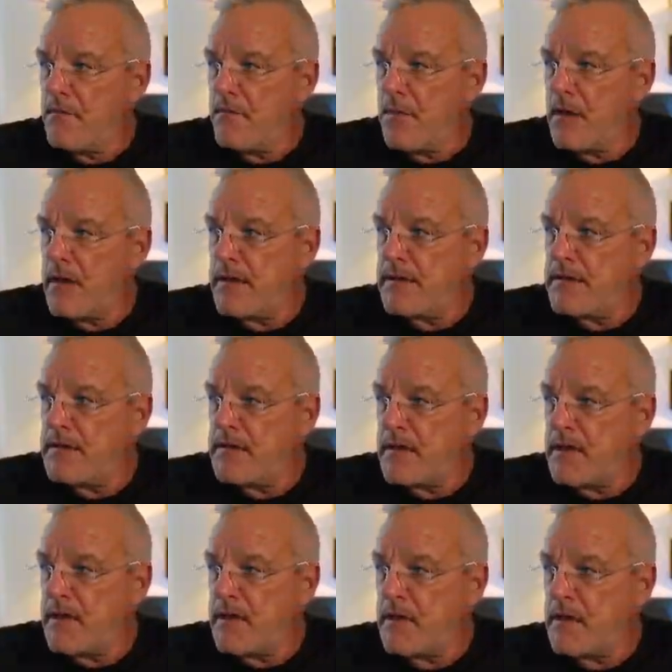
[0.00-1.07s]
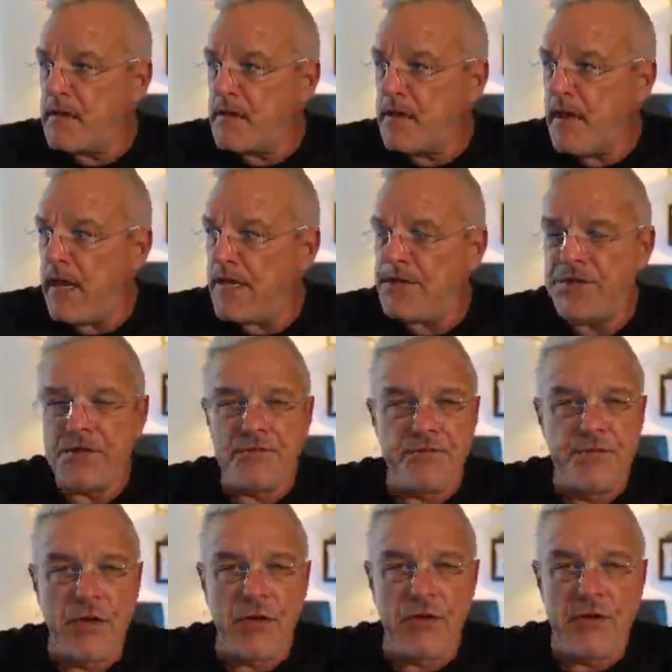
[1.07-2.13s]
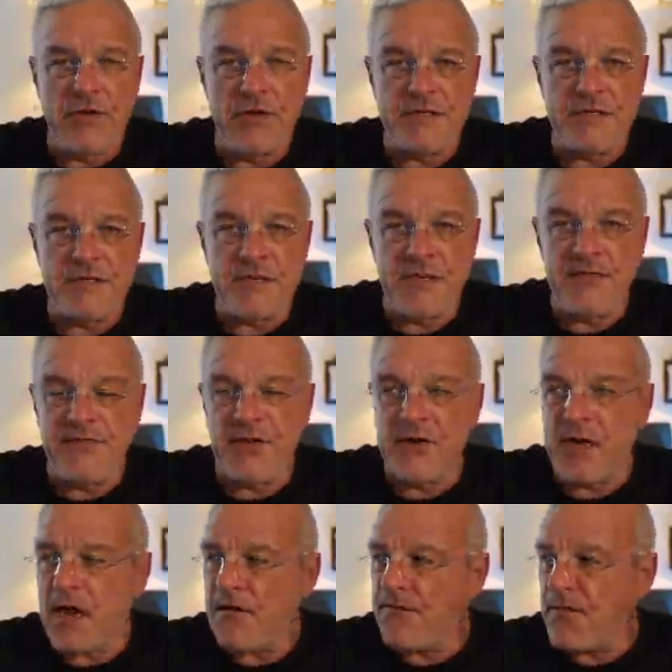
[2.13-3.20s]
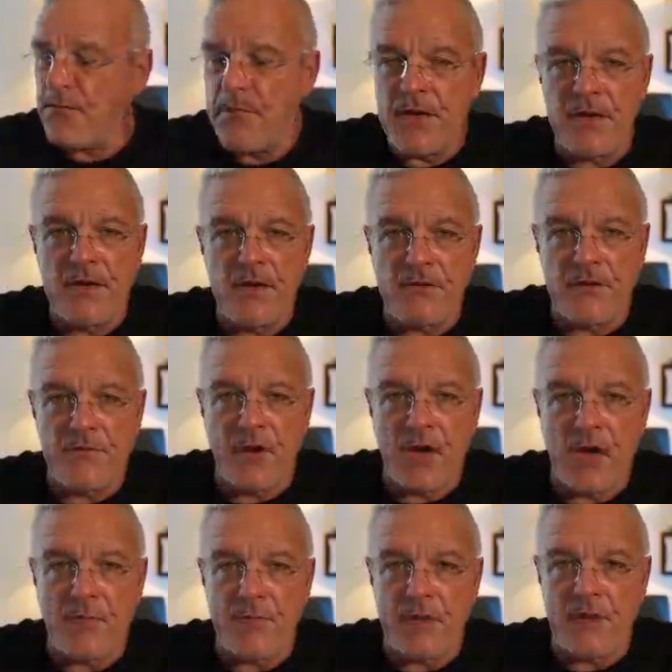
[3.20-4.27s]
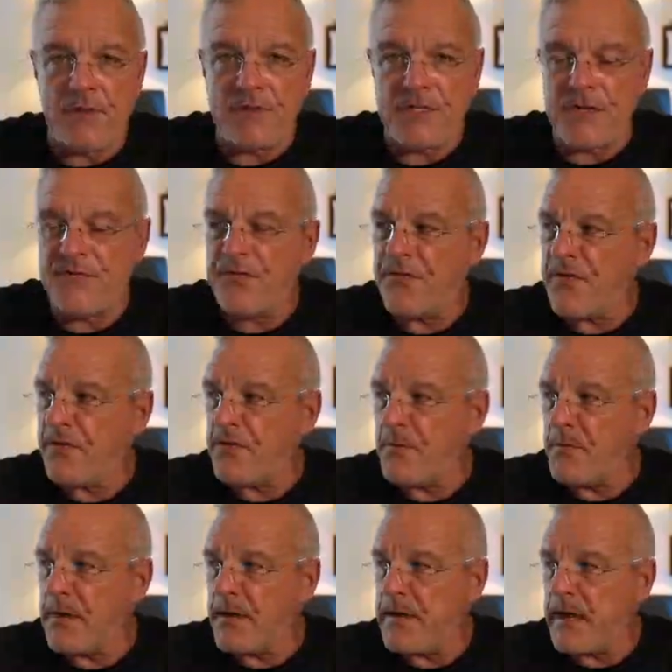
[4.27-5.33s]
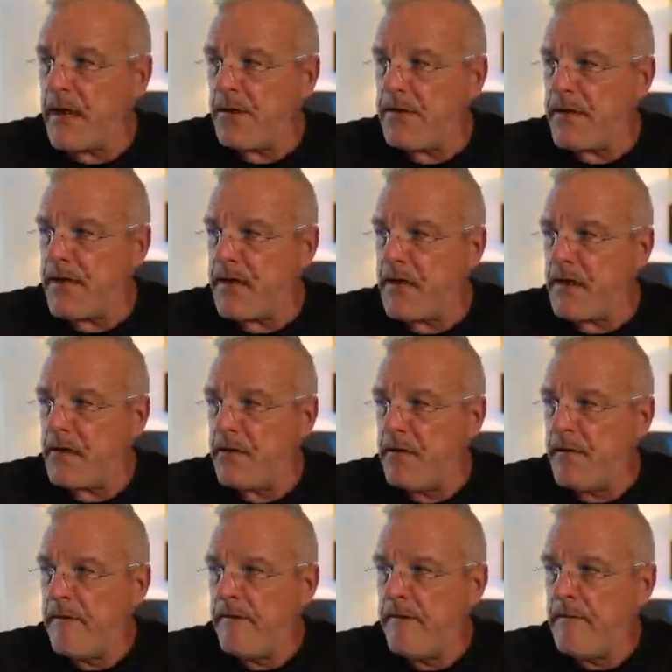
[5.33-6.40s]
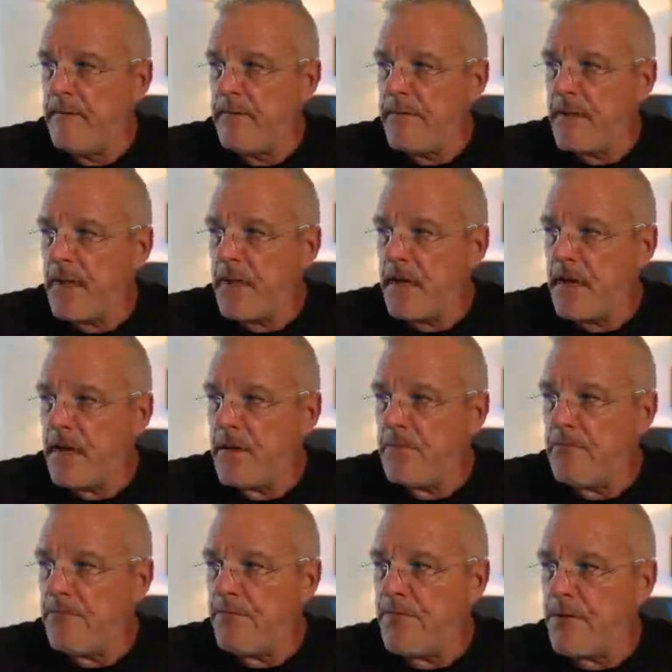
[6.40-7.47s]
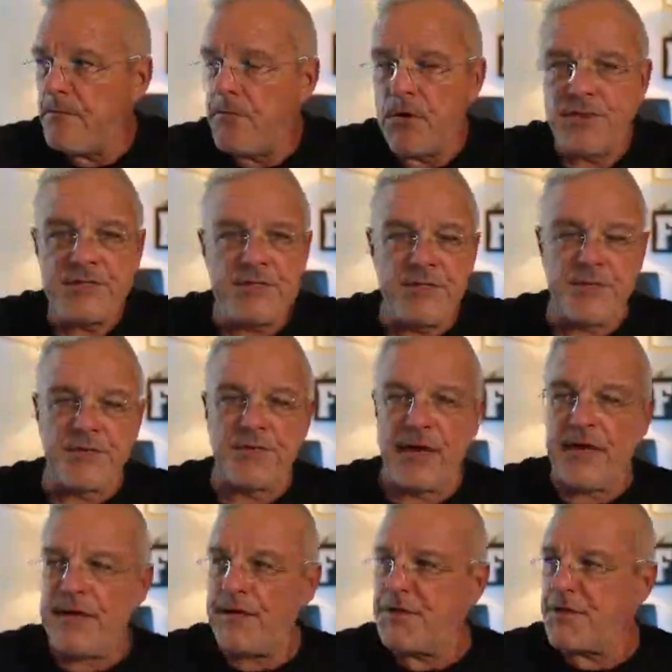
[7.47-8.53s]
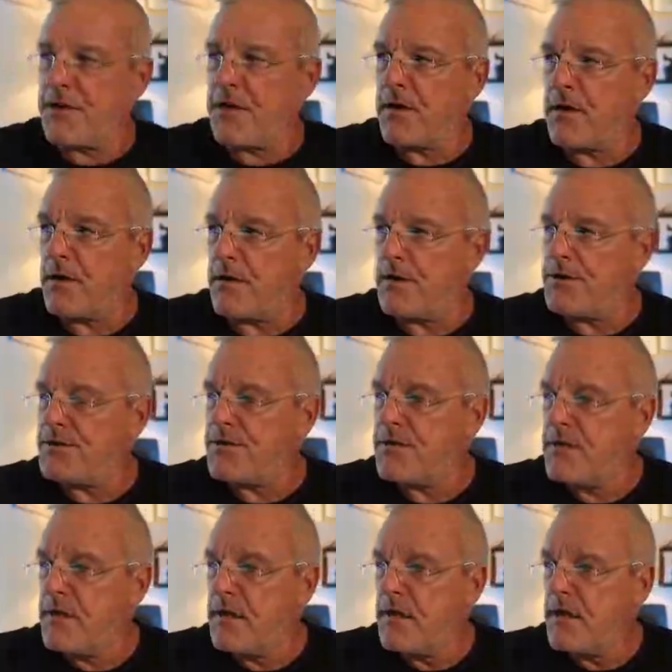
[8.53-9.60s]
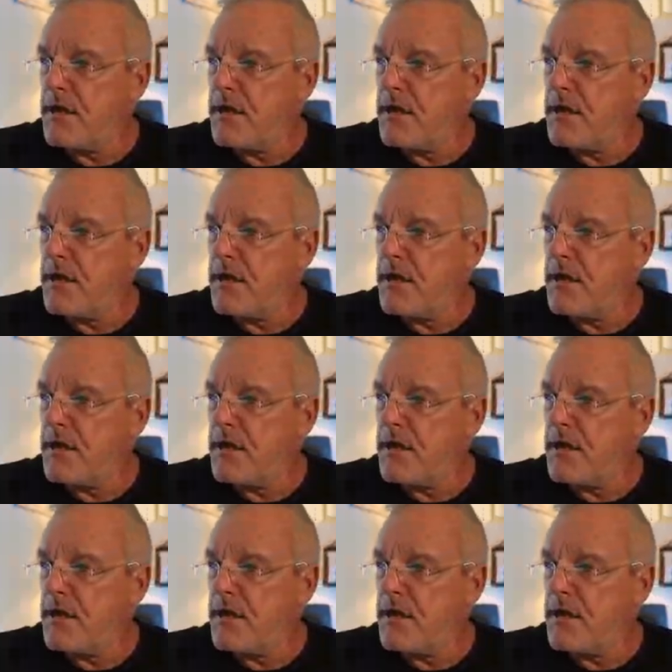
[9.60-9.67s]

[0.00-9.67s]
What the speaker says: But as you'll notice, if you're not familiar with Palm Coast, if you've never been down here, most of the drainage occurs